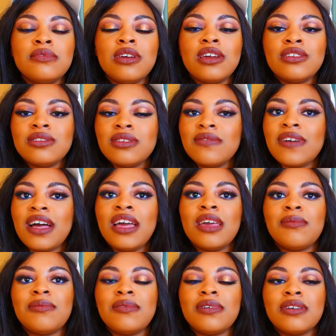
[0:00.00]
It's just a
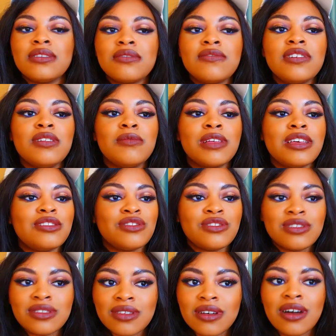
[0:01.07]
vibe. It's a real, it's
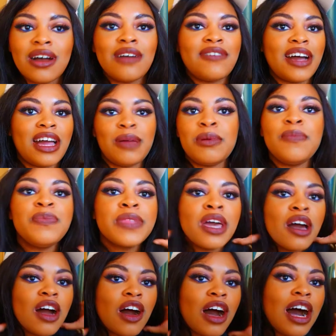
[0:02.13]
just a vibe.
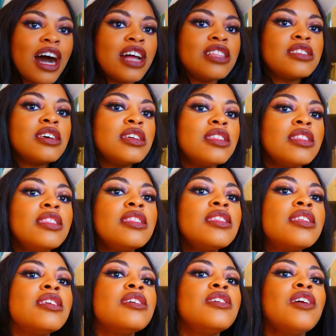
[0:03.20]
And
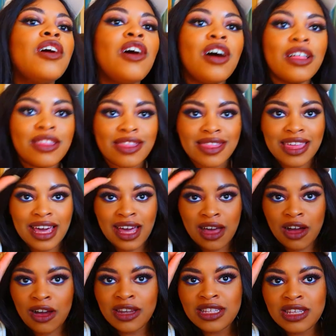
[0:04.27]
the hat
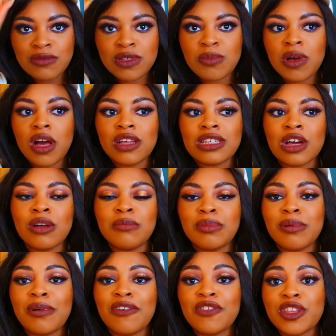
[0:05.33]
honestly was because I couldn't
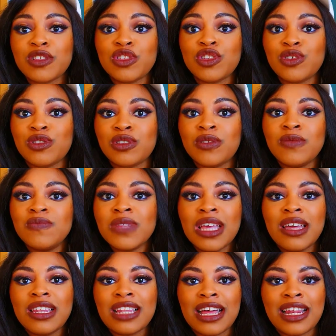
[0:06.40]
bother to
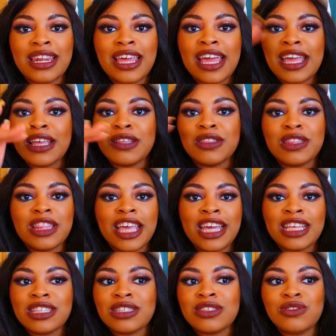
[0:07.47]
like lay,
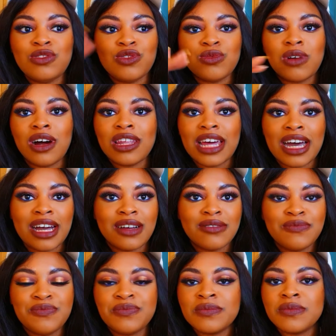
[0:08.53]
lace, do all that.
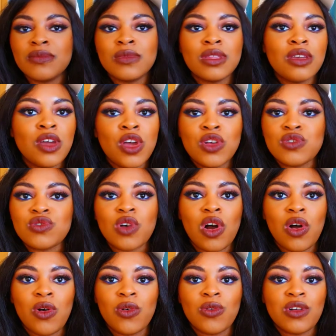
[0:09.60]

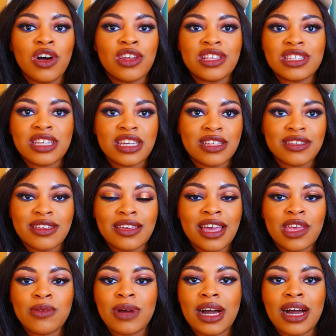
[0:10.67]
So honestly, get
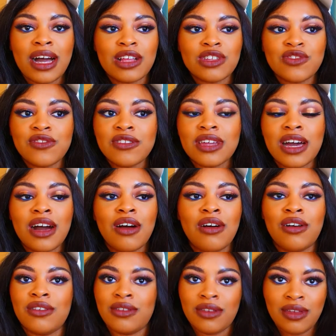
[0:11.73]
you a hat, just throw the hat
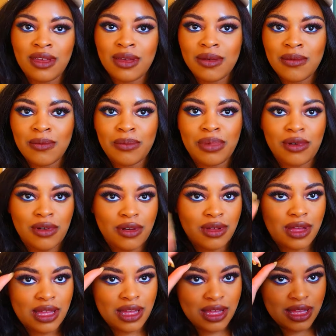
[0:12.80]
on. But
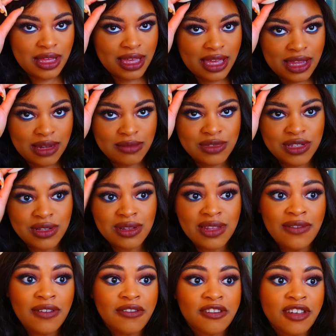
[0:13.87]
again, still
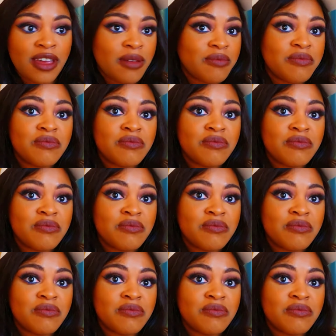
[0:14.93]
living for it.